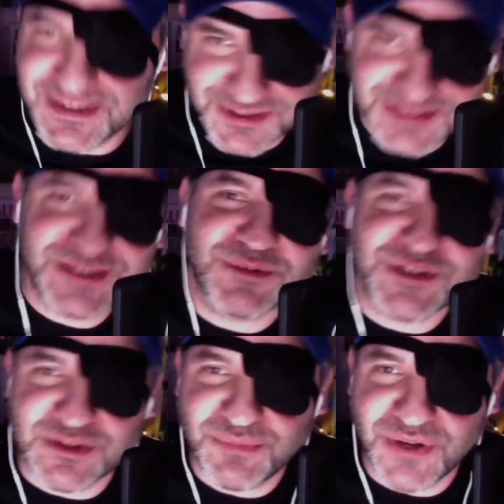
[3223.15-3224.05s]
it wasn't the
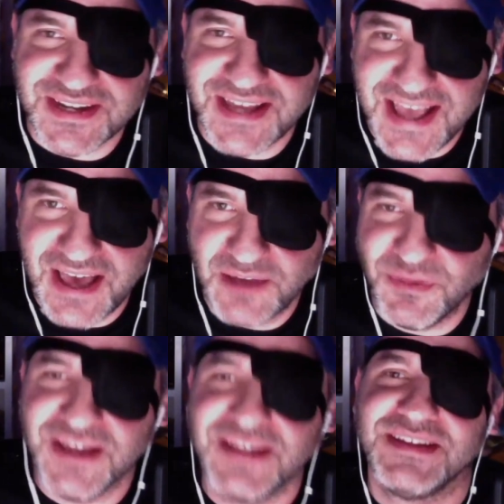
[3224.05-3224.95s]
original book that I had,
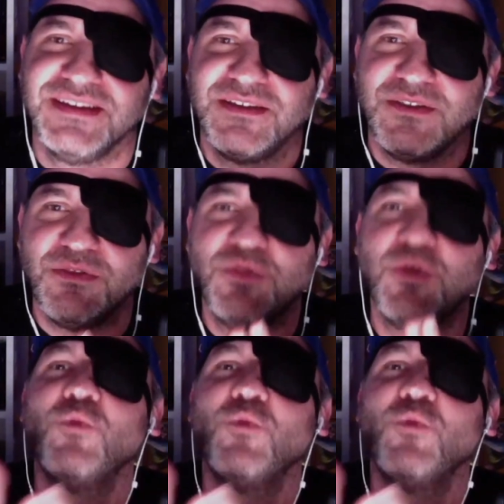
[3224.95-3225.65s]
but the